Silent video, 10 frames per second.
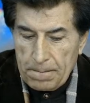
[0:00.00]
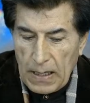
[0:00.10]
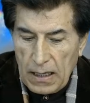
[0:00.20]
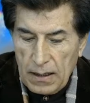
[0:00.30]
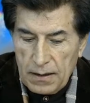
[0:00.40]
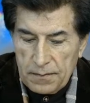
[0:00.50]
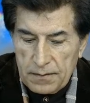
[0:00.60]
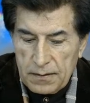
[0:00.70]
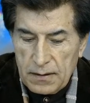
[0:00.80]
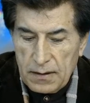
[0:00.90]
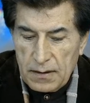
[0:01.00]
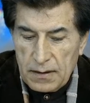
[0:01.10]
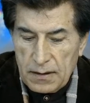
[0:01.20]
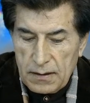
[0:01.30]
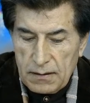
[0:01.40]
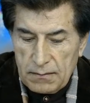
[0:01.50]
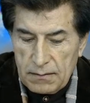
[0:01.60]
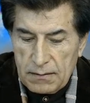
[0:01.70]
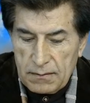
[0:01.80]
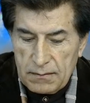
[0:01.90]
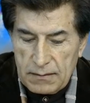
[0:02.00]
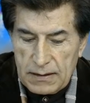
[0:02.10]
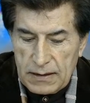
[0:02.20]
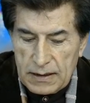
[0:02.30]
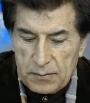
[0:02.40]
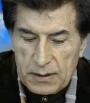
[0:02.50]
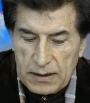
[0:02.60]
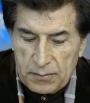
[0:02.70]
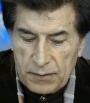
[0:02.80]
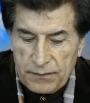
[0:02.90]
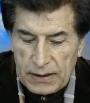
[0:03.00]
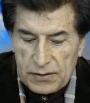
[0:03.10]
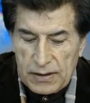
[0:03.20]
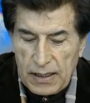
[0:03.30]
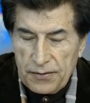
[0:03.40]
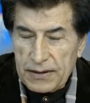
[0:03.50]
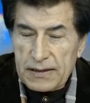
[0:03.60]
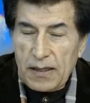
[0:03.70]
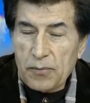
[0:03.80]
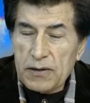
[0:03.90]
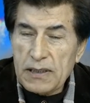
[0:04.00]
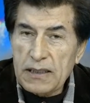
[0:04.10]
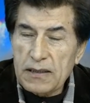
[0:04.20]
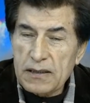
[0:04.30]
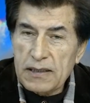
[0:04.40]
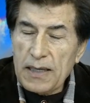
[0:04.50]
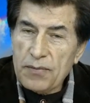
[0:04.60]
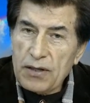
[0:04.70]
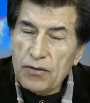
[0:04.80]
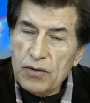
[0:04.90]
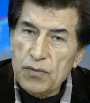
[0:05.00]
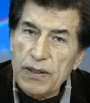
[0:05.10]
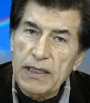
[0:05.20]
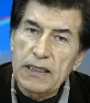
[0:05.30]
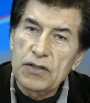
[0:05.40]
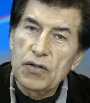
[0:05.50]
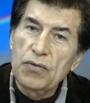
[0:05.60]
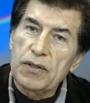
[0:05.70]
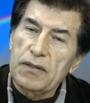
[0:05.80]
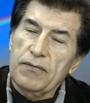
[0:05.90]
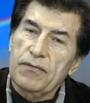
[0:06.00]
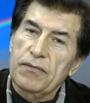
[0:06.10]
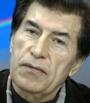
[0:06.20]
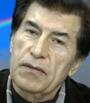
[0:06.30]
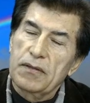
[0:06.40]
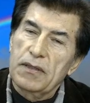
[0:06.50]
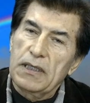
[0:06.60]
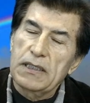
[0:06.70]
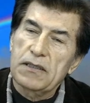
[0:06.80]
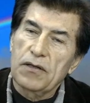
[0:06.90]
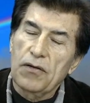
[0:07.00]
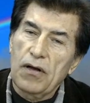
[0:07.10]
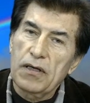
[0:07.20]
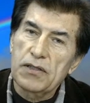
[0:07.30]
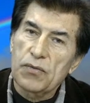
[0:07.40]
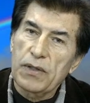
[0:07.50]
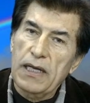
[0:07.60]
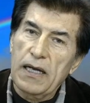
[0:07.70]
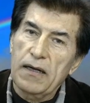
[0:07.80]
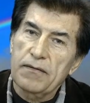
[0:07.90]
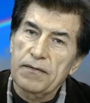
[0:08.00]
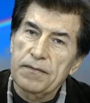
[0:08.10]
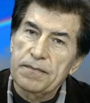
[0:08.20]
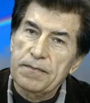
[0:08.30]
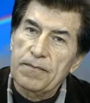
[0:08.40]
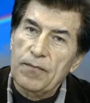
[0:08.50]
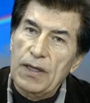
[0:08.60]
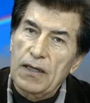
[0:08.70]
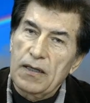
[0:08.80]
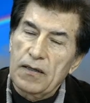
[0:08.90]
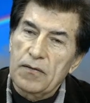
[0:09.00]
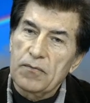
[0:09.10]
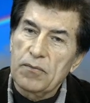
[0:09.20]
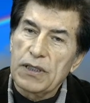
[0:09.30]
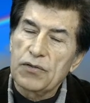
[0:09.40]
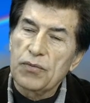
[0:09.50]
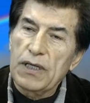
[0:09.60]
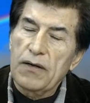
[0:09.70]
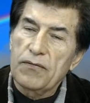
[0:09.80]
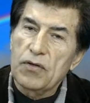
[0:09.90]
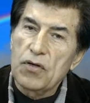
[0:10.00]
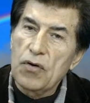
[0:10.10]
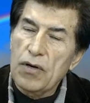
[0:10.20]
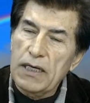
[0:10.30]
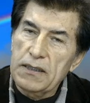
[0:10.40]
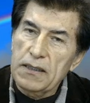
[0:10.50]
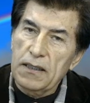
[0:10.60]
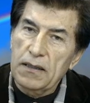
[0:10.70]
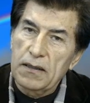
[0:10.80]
um, uh, uh, let, let, me finish the other examples. And same thing goes with the intuitive. It's a knowledge we have, but we have no idea